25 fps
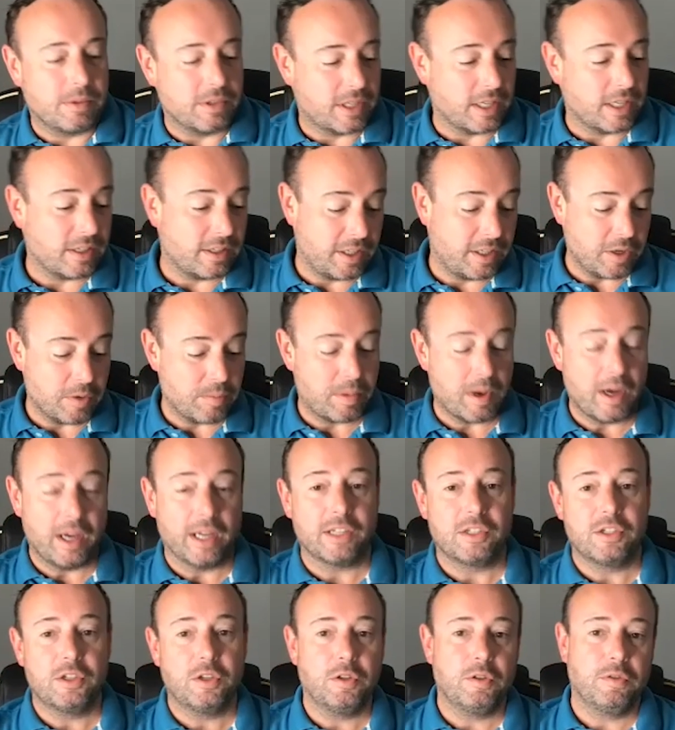Essentially, you're
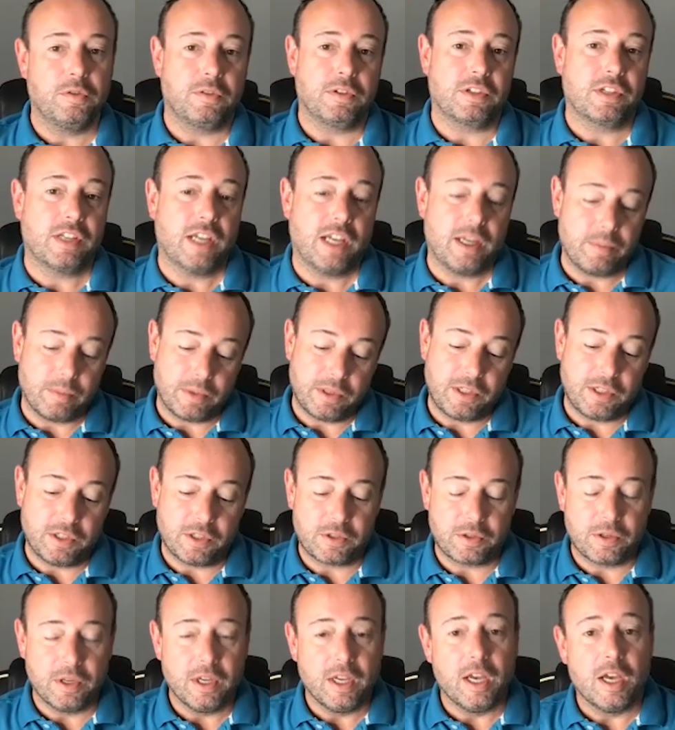buying 2 of the same, which
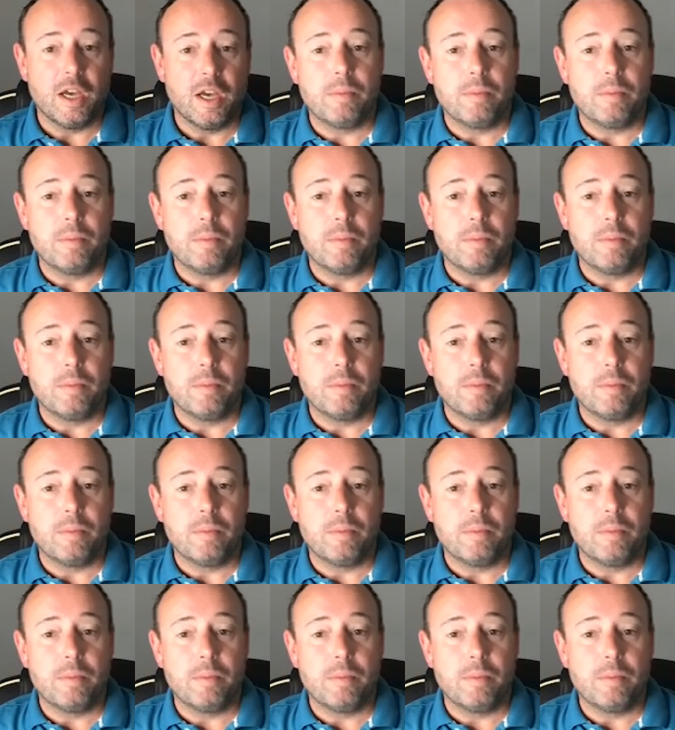is